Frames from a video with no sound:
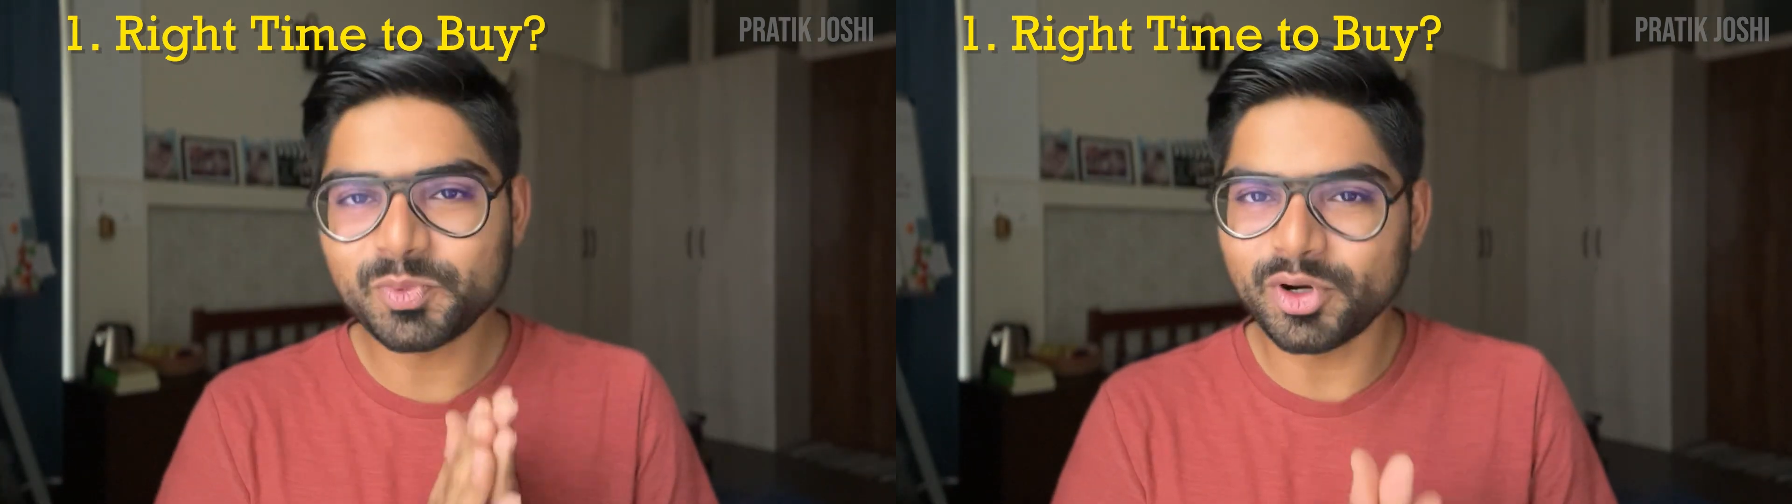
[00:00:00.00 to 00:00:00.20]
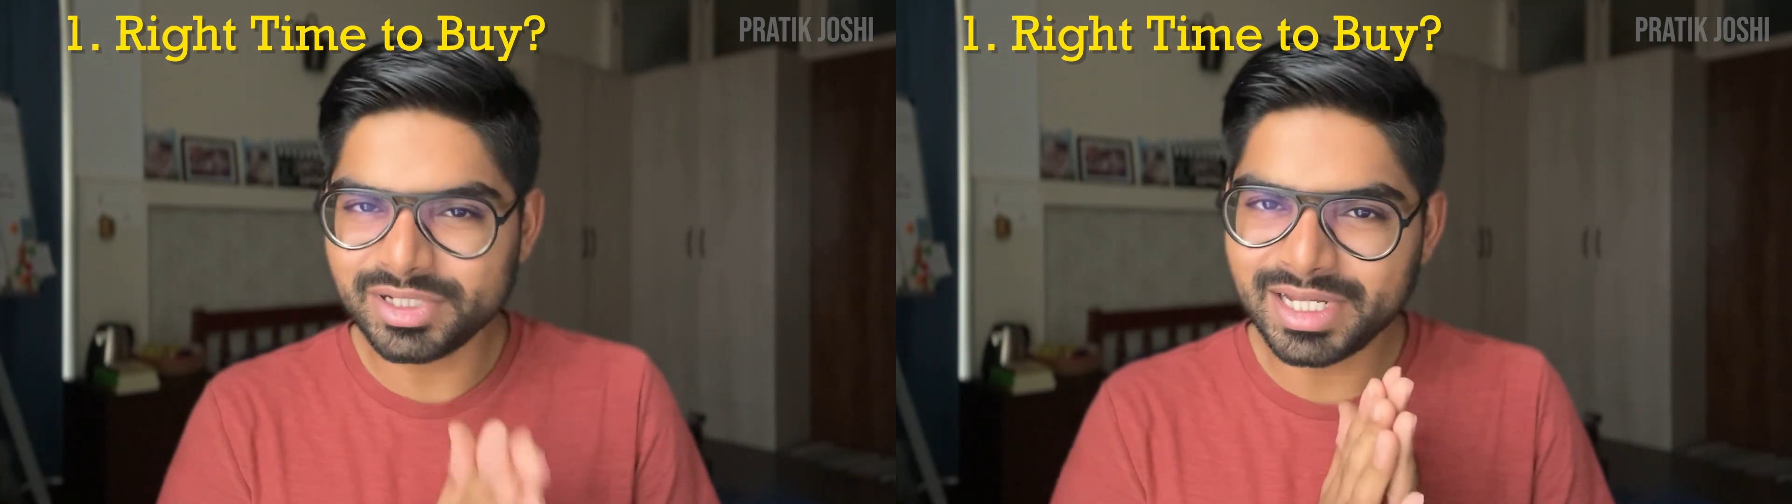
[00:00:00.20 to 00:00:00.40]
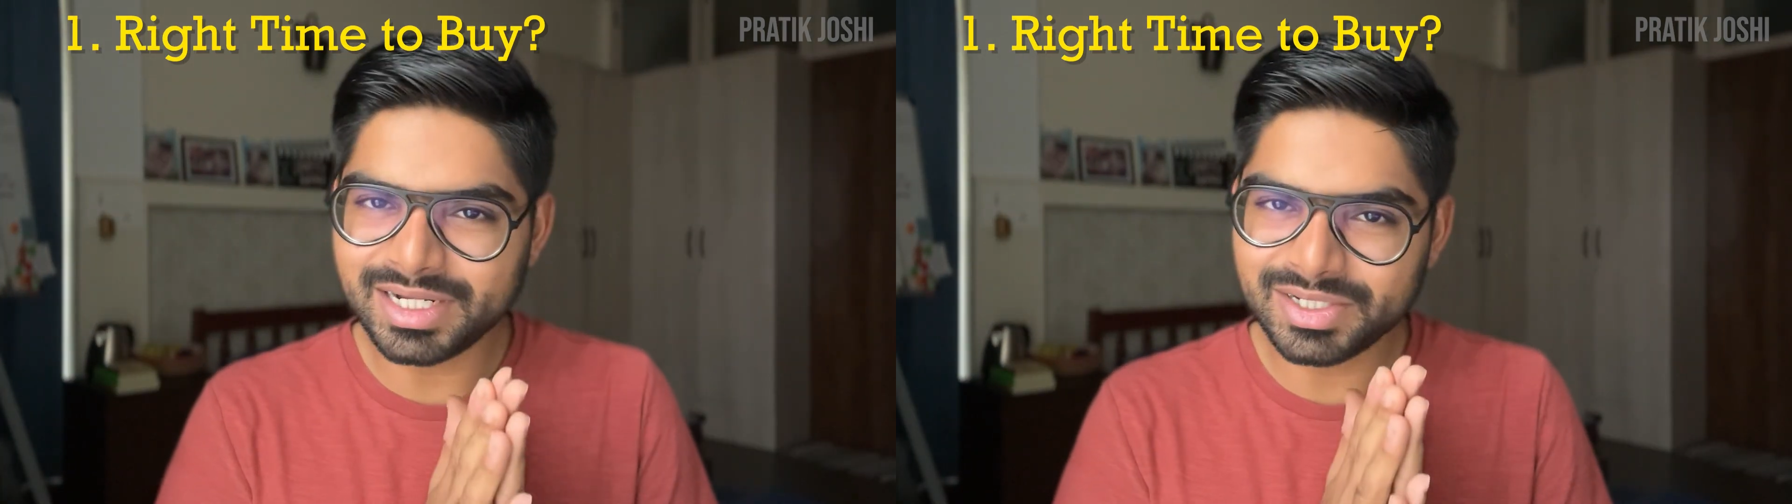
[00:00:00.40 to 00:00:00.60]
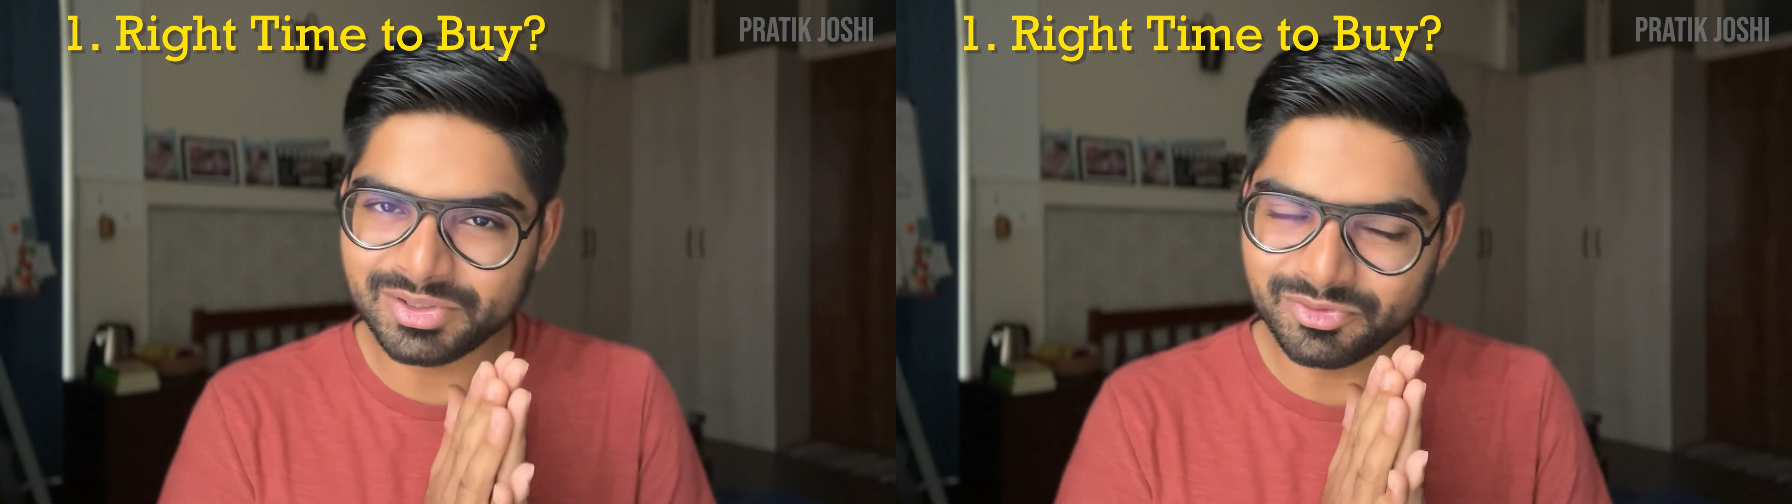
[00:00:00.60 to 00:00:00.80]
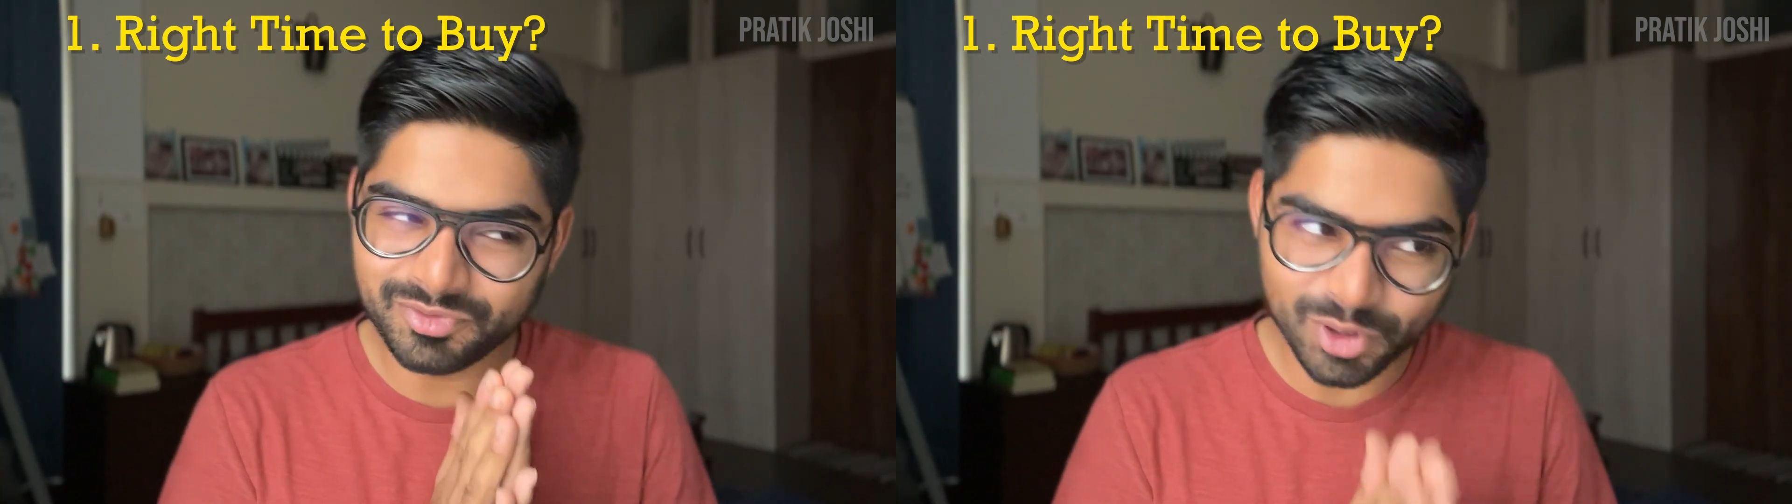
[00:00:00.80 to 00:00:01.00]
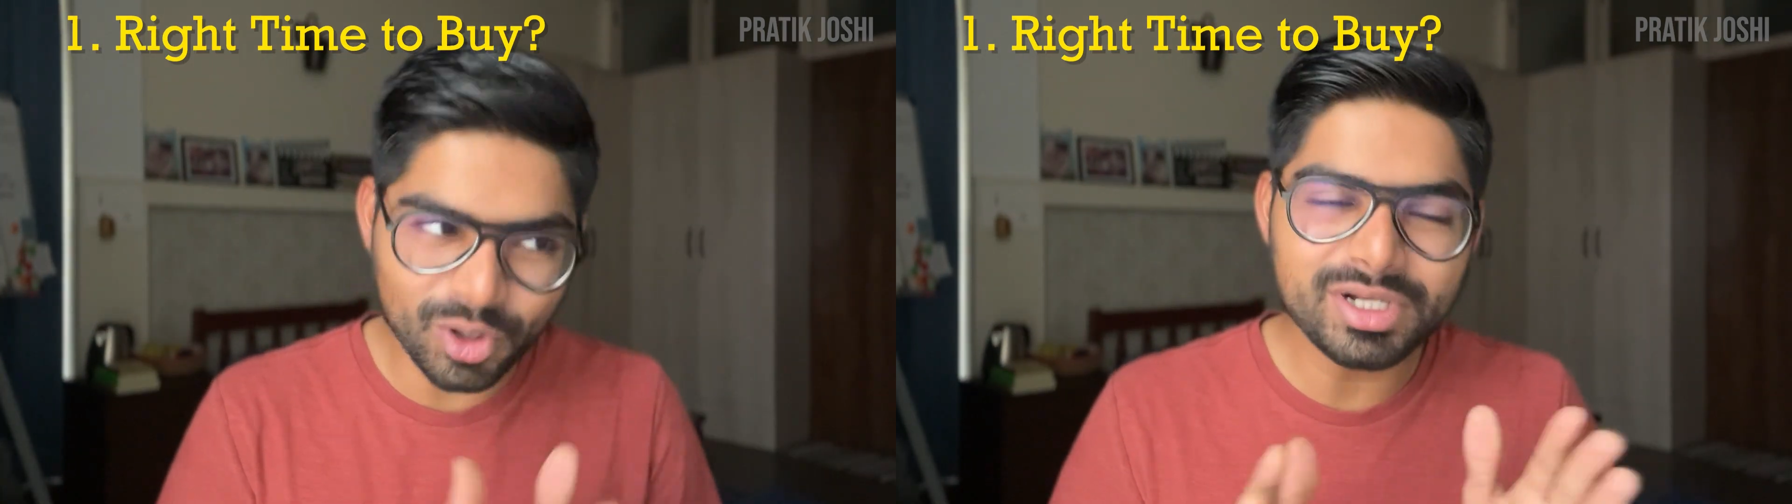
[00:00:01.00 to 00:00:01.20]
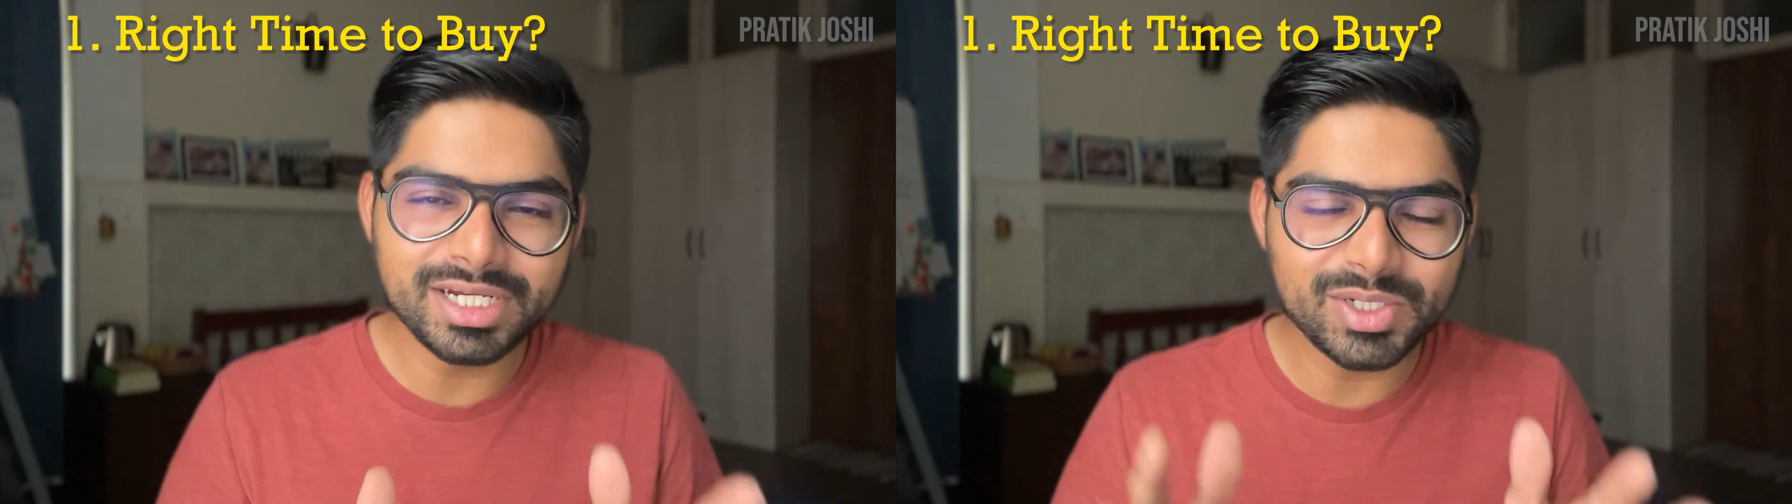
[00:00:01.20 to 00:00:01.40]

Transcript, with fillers: point that we all need